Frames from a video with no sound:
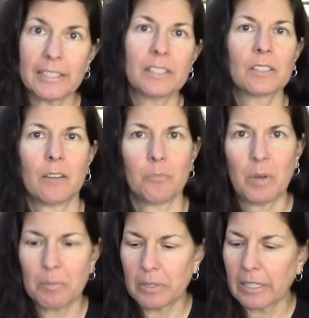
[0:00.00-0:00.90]
it's stopped
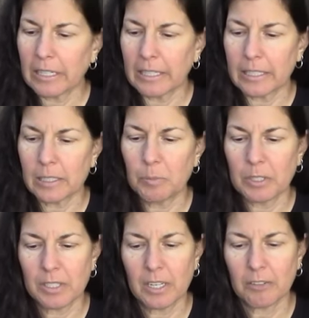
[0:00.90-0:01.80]
bubbling, and it's been
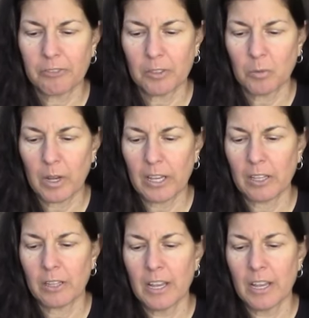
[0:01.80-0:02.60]
sitting for a while,